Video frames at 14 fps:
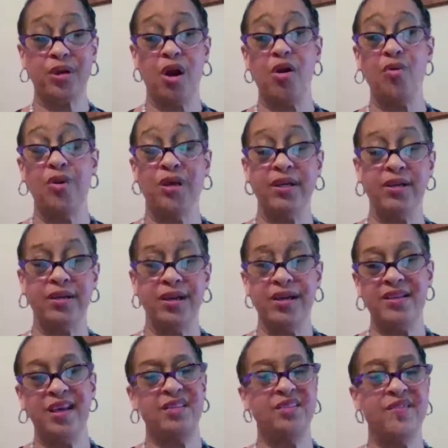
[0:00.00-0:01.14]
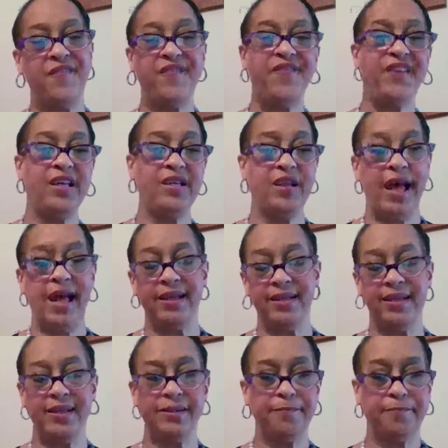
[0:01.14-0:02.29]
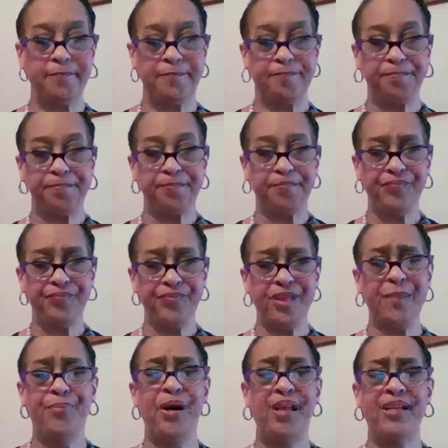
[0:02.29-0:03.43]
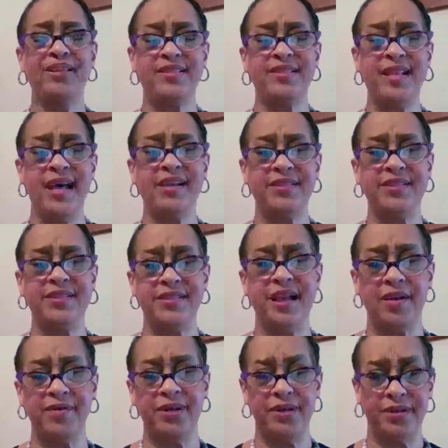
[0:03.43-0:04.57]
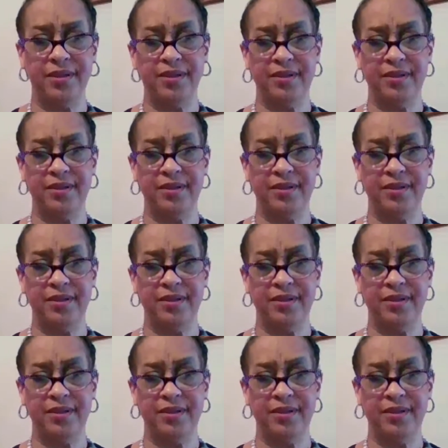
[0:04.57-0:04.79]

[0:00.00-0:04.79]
going doesn't feel like it, but it's necessary.